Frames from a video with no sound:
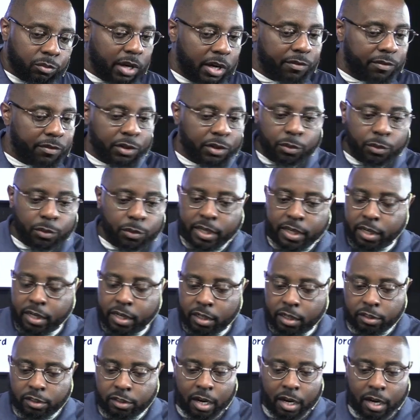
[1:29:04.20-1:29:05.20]
whatever you're
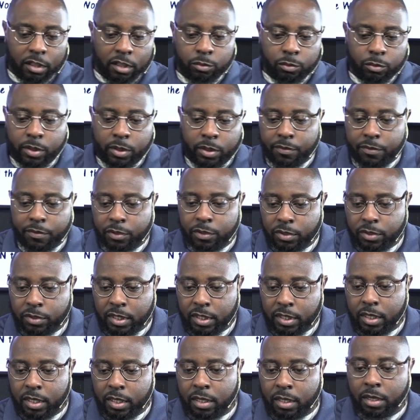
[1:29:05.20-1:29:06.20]
hearing, challenge whatever you're
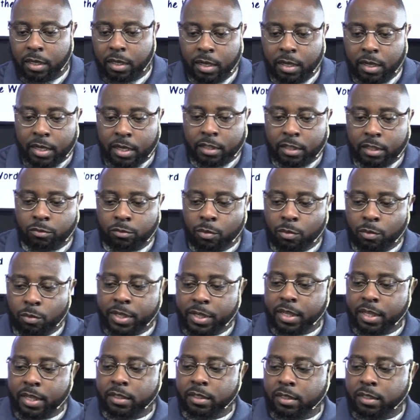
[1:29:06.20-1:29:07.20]
seeing. When
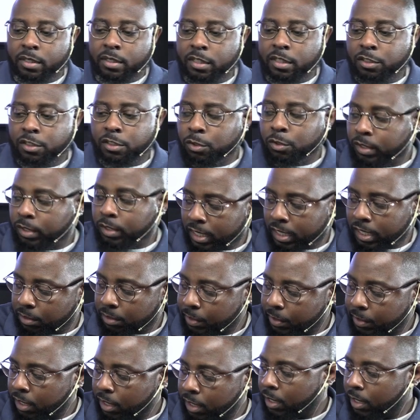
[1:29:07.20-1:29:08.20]
we get into this New
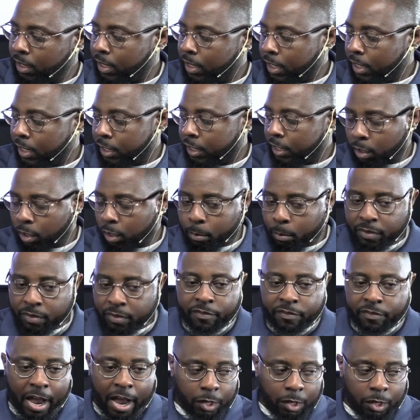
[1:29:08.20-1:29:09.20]
Testament, it's going to
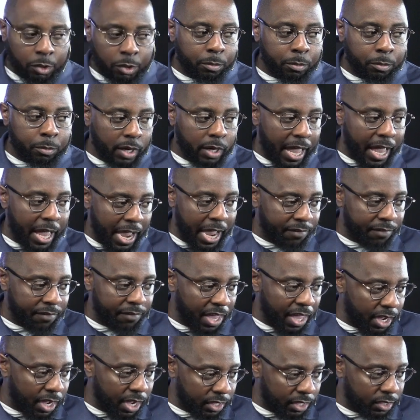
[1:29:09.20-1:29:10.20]
be valuable to
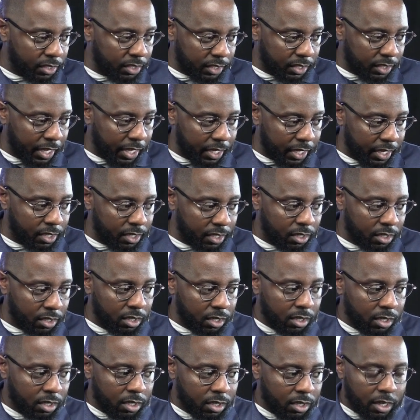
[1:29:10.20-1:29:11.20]
have that understanding.
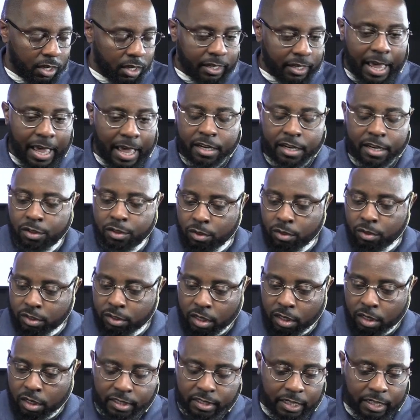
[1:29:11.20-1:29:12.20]
A lot of you are going to
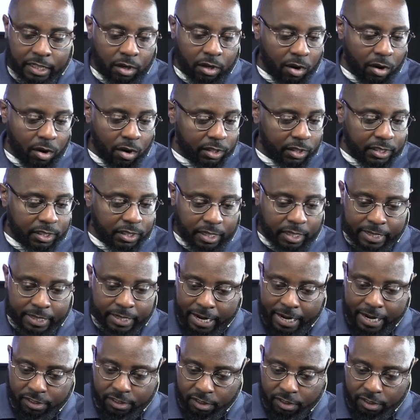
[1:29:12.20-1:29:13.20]
start seeing all these
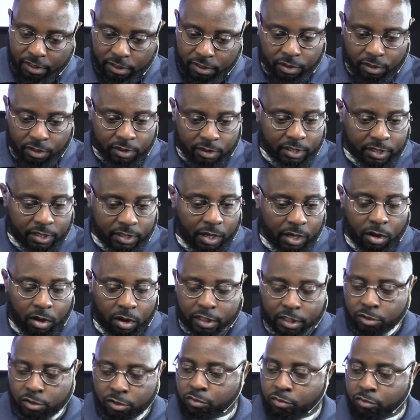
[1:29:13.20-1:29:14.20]
connections. You're going to see
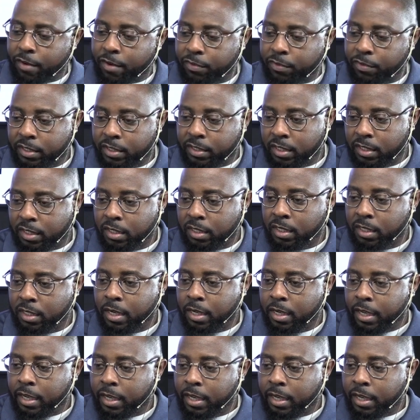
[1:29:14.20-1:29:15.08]
all these references.